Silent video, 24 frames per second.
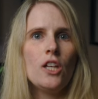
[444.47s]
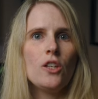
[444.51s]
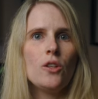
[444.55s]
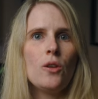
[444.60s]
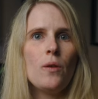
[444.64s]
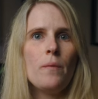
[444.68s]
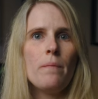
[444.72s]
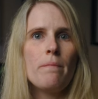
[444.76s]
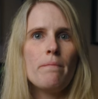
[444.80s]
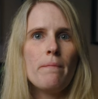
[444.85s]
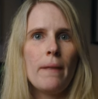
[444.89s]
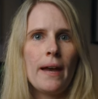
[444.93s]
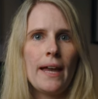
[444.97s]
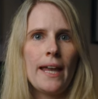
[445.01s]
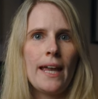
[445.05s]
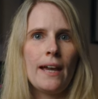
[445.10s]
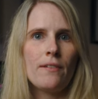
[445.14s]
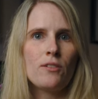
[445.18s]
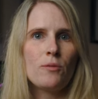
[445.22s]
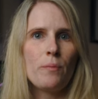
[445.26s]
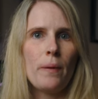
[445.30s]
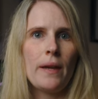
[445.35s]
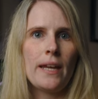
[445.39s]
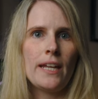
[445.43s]
You may
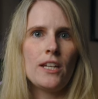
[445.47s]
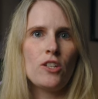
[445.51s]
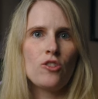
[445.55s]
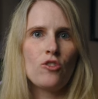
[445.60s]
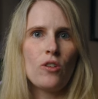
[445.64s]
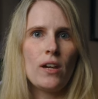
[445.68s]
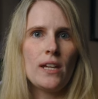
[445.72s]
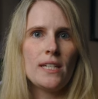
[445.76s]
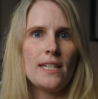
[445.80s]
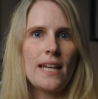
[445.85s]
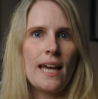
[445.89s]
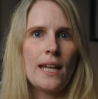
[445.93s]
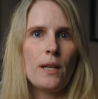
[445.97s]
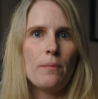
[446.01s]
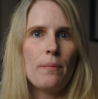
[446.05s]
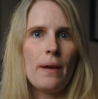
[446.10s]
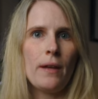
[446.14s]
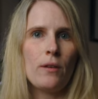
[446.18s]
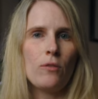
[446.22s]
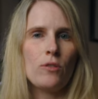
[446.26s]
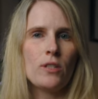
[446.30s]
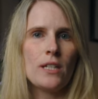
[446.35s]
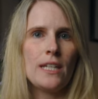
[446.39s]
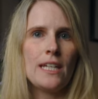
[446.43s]
have to pay interest and a
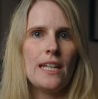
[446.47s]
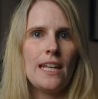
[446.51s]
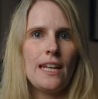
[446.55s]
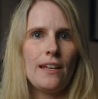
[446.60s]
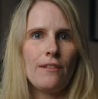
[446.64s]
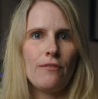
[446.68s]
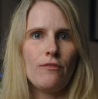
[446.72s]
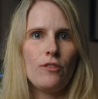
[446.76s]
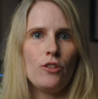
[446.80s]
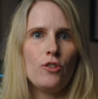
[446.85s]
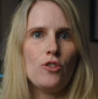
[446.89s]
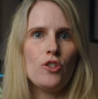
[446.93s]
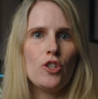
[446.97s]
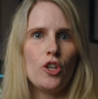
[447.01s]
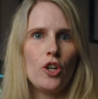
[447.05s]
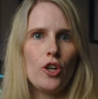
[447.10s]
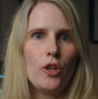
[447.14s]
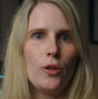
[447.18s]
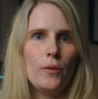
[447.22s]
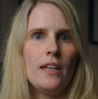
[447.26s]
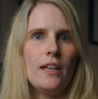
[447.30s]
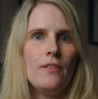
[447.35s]
penalty if you do.